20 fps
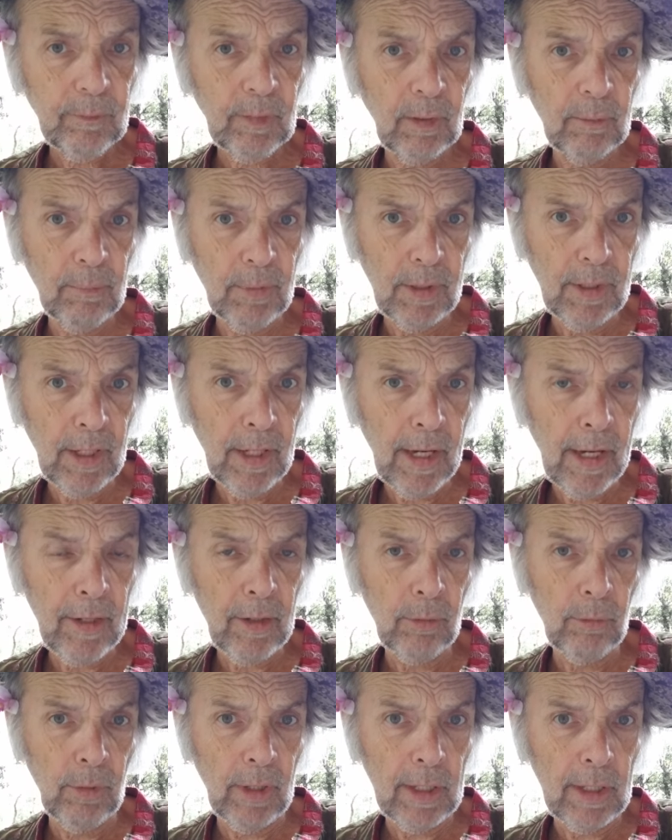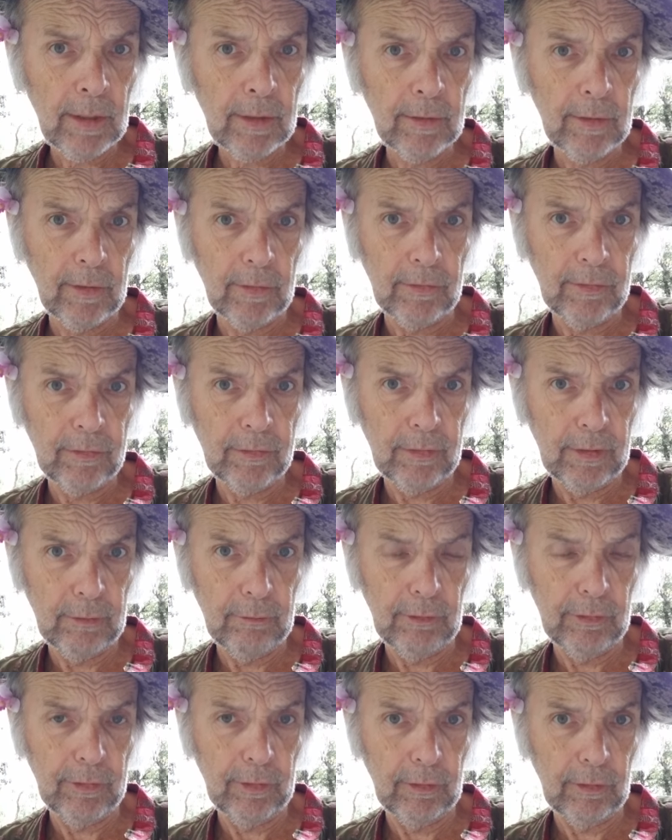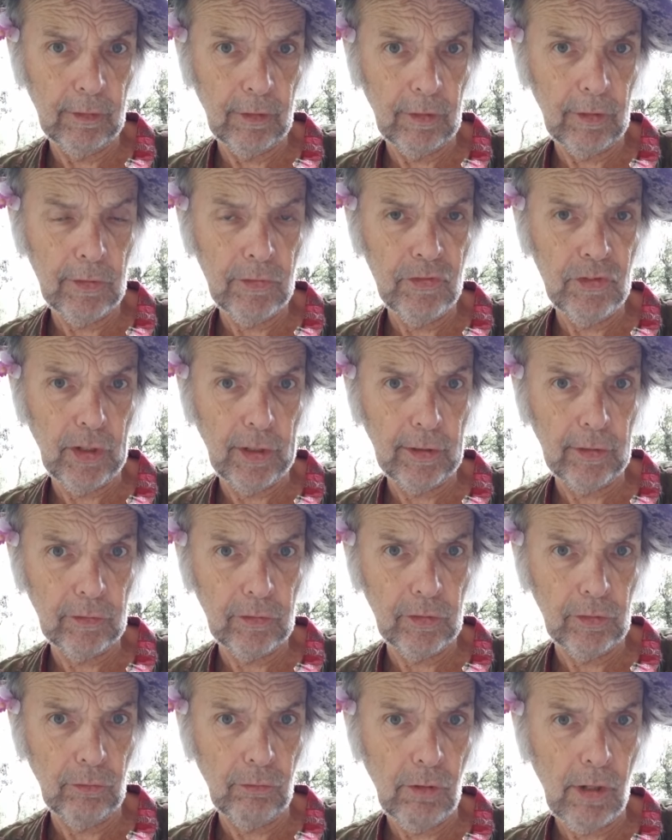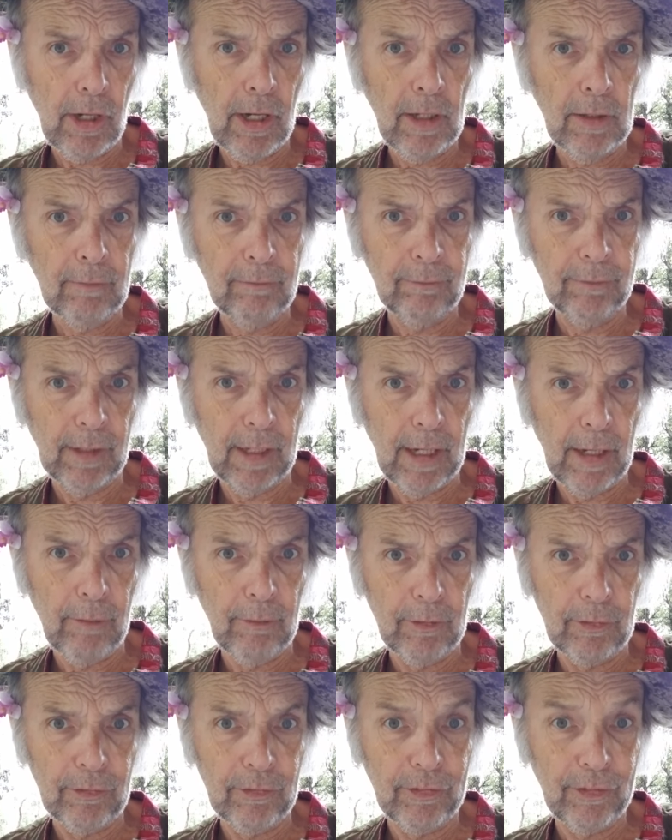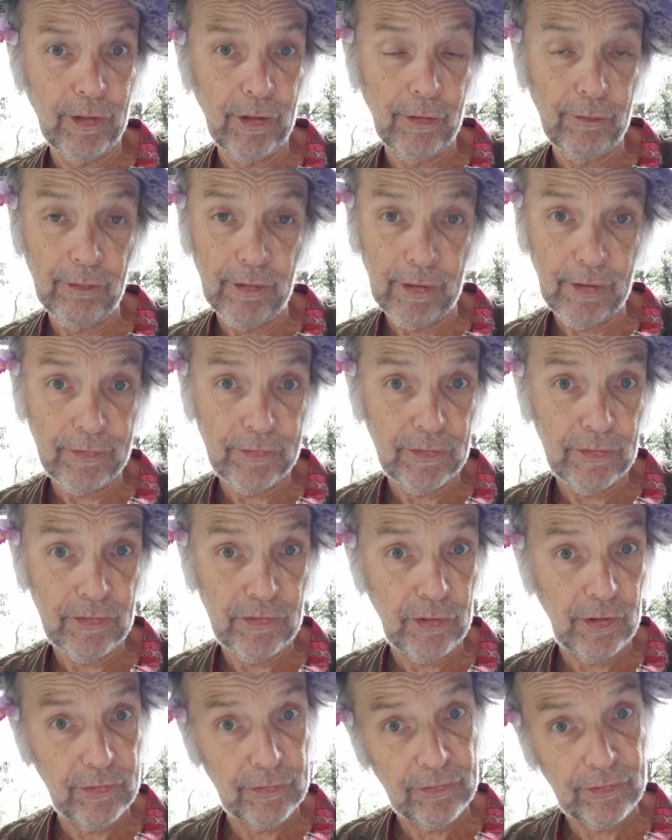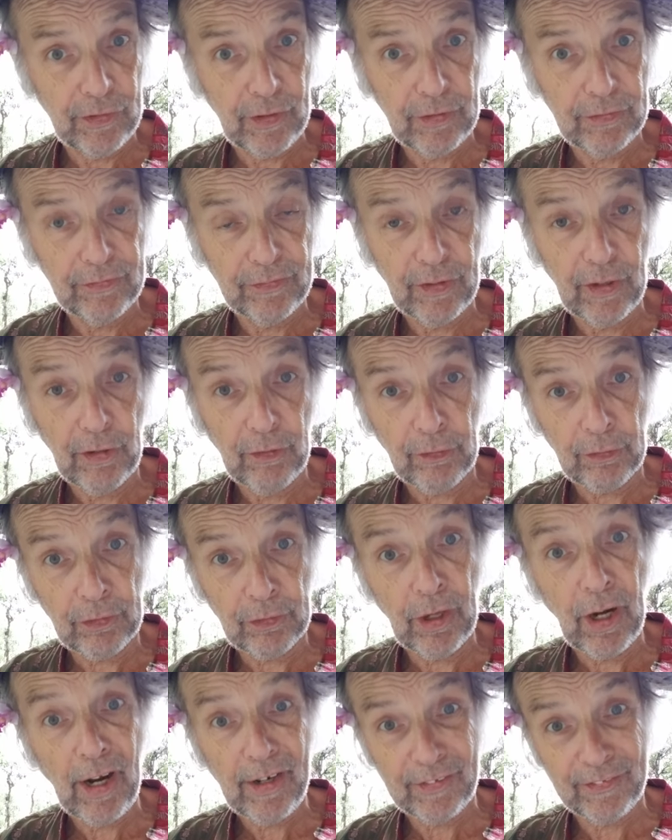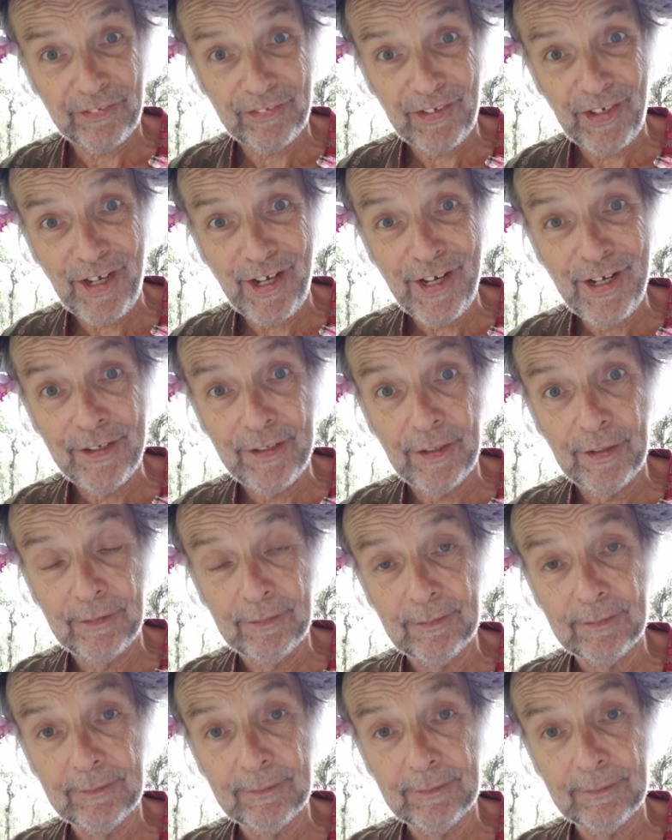But he had a weakness. He was allergic to wildflowers, so Hashishan sent Roxana.